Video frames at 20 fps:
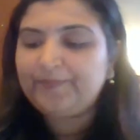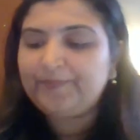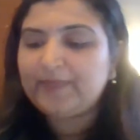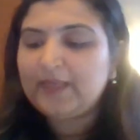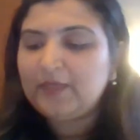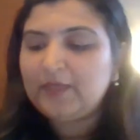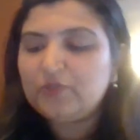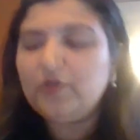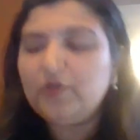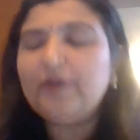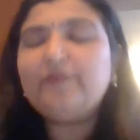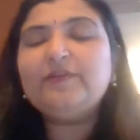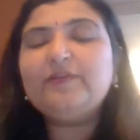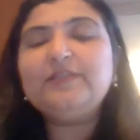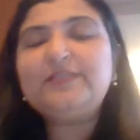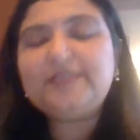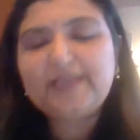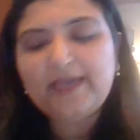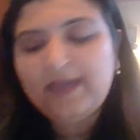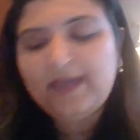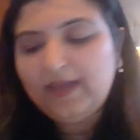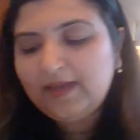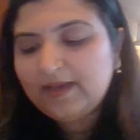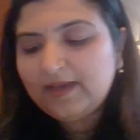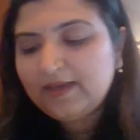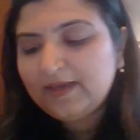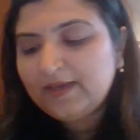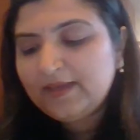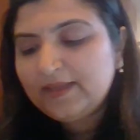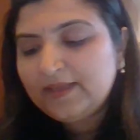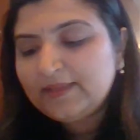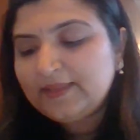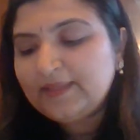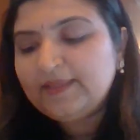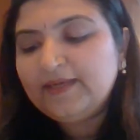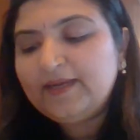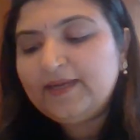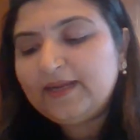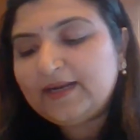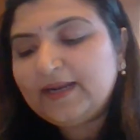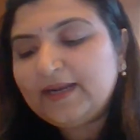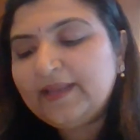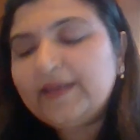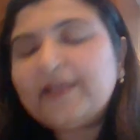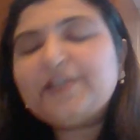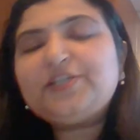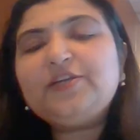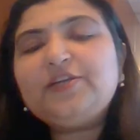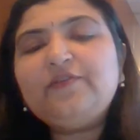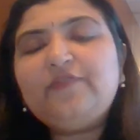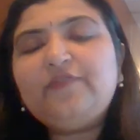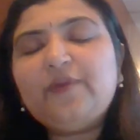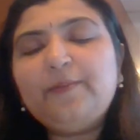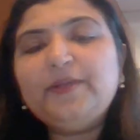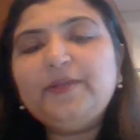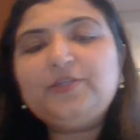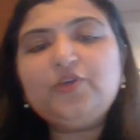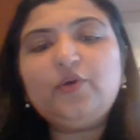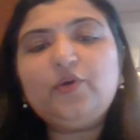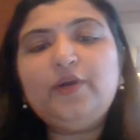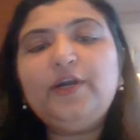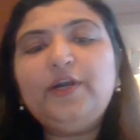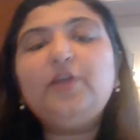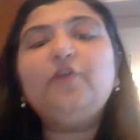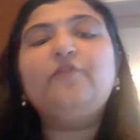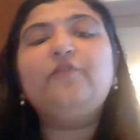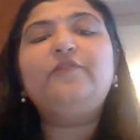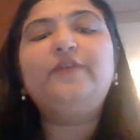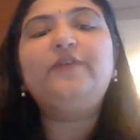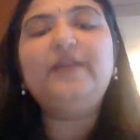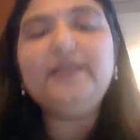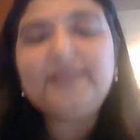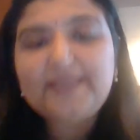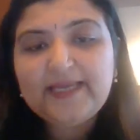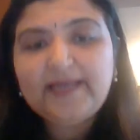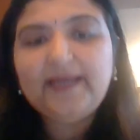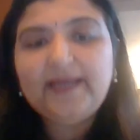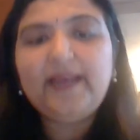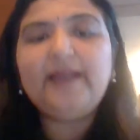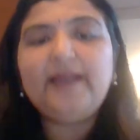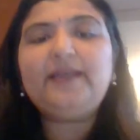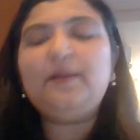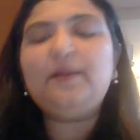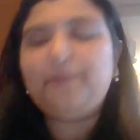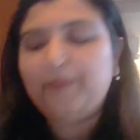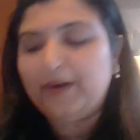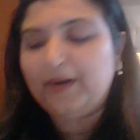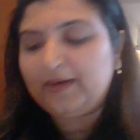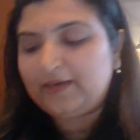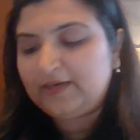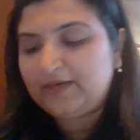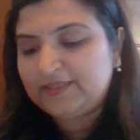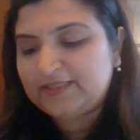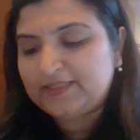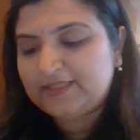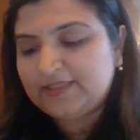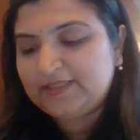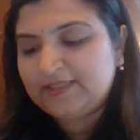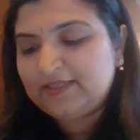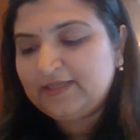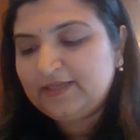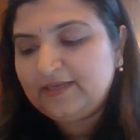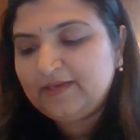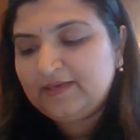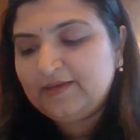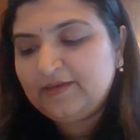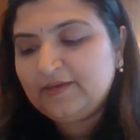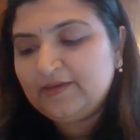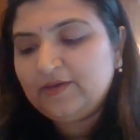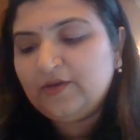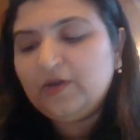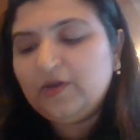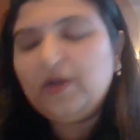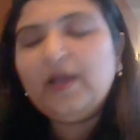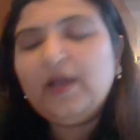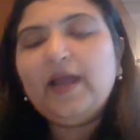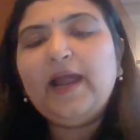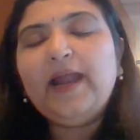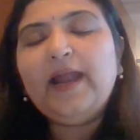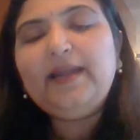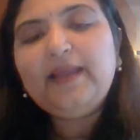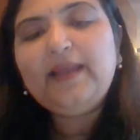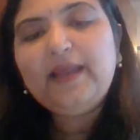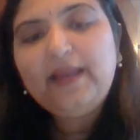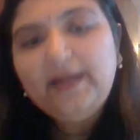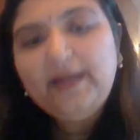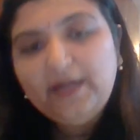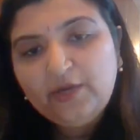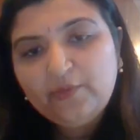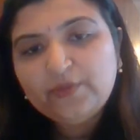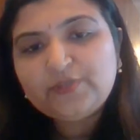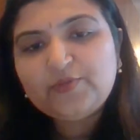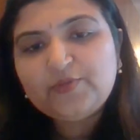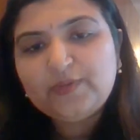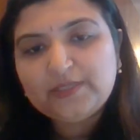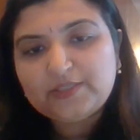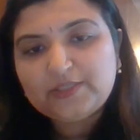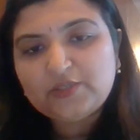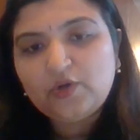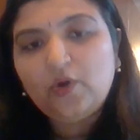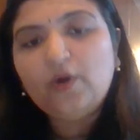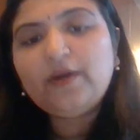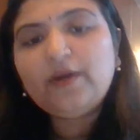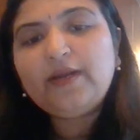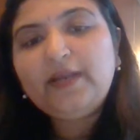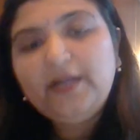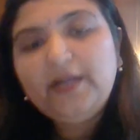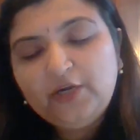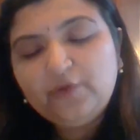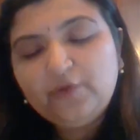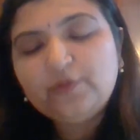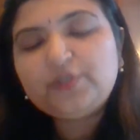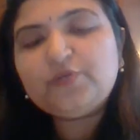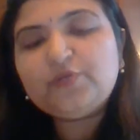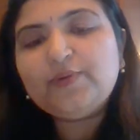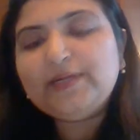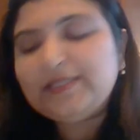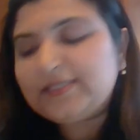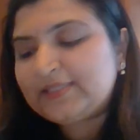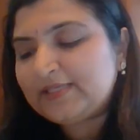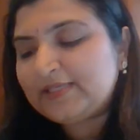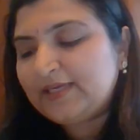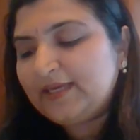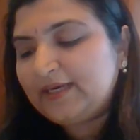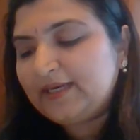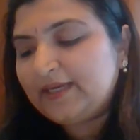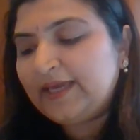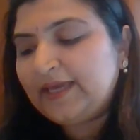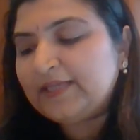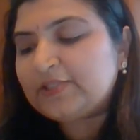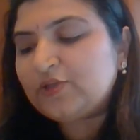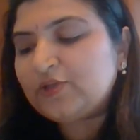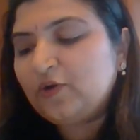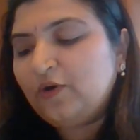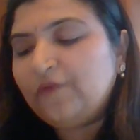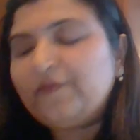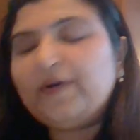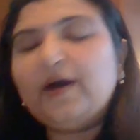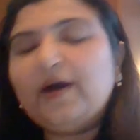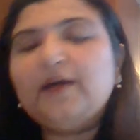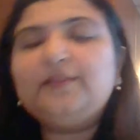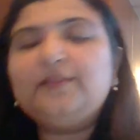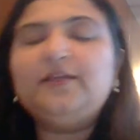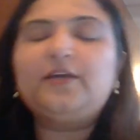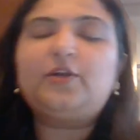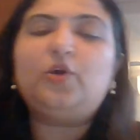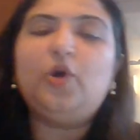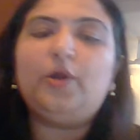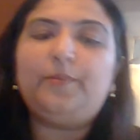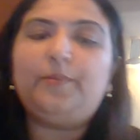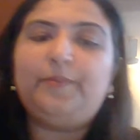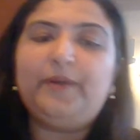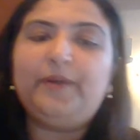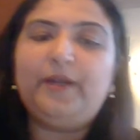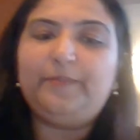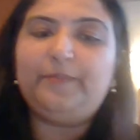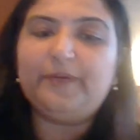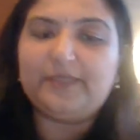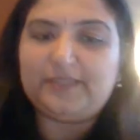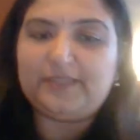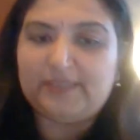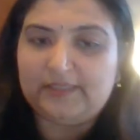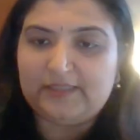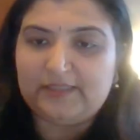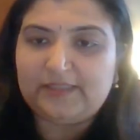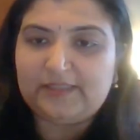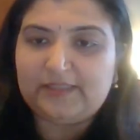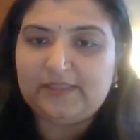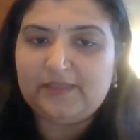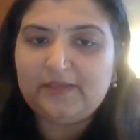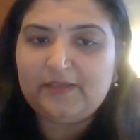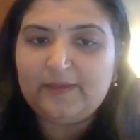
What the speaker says: So it will say that the declaration from majority of designated partners and individuals or individuals in case of other corporate persons.